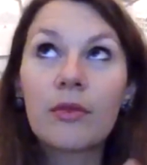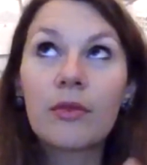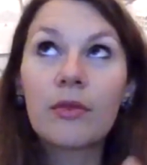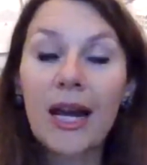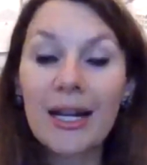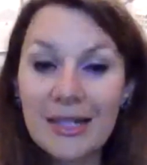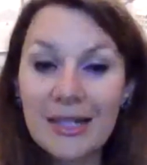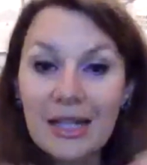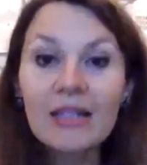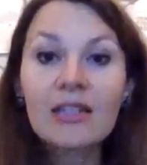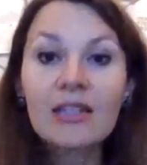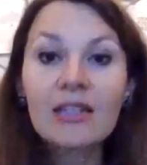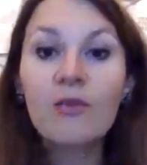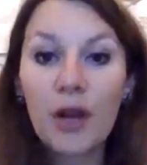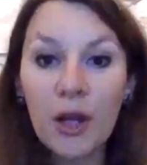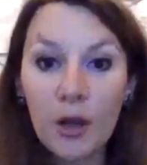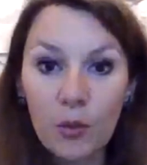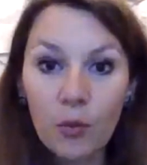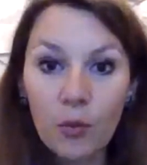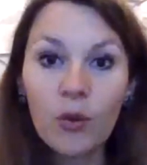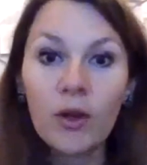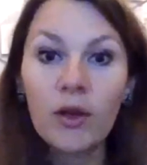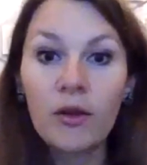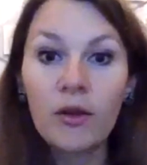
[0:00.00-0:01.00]

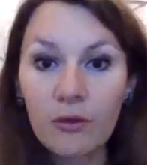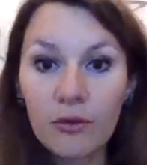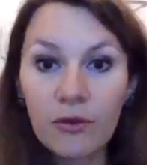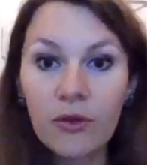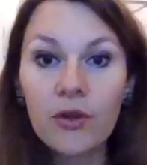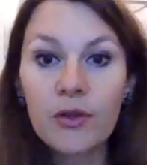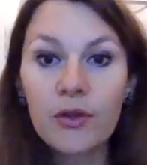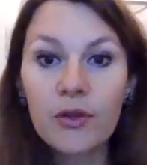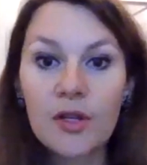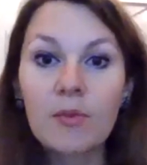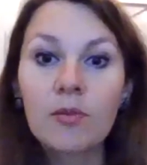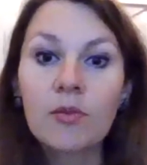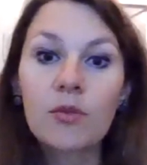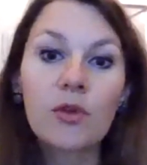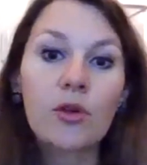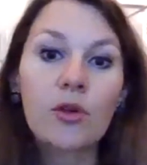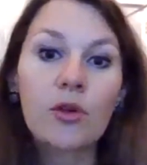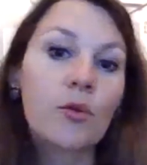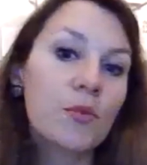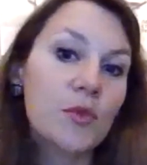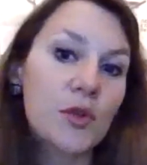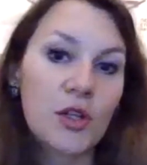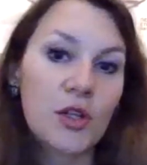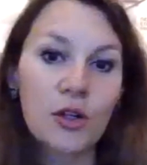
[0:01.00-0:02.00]
identify with the
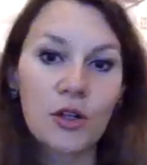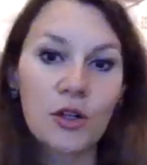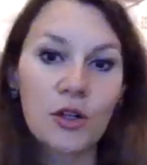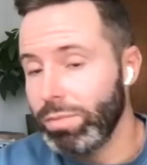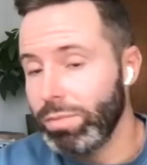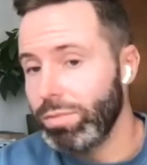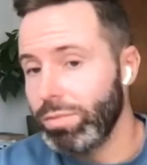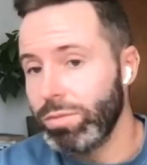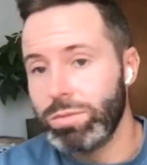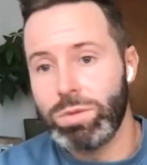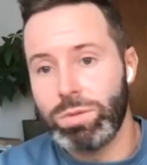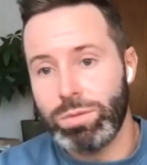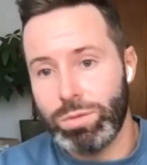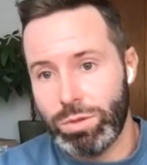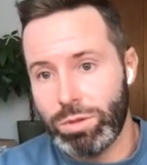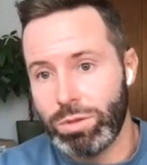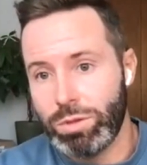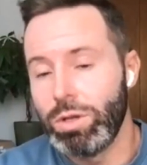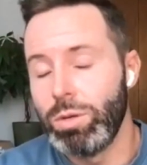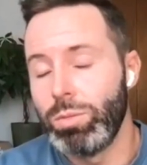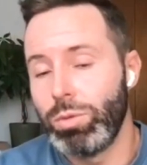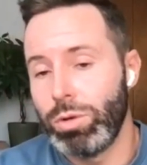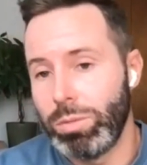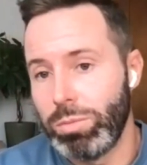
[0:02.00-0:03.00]
symptoms the
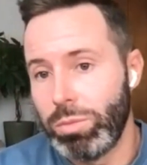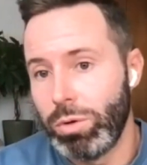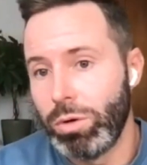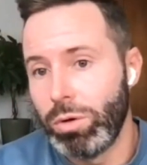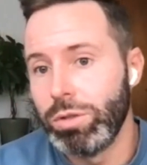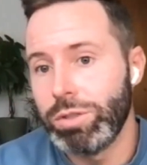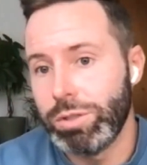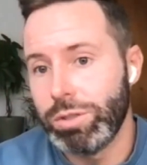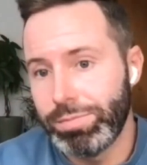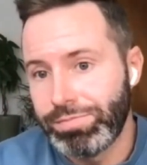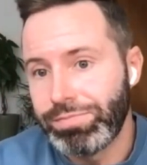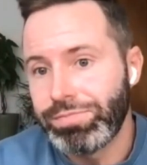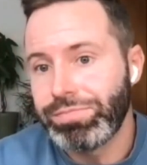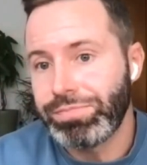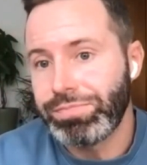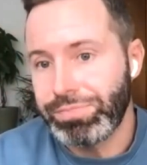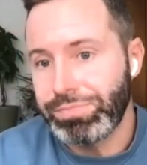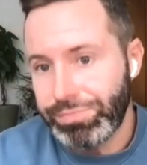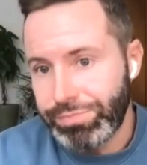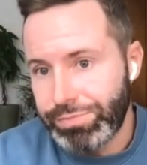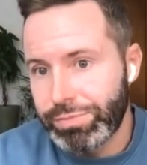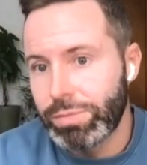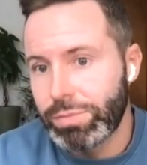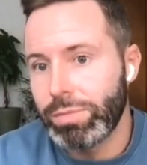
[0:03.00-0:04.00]
manifestations of
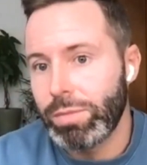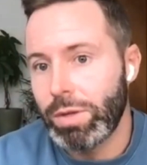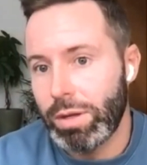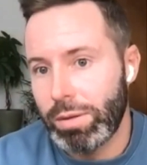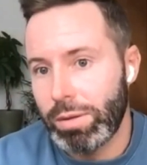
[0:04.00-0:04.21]
minority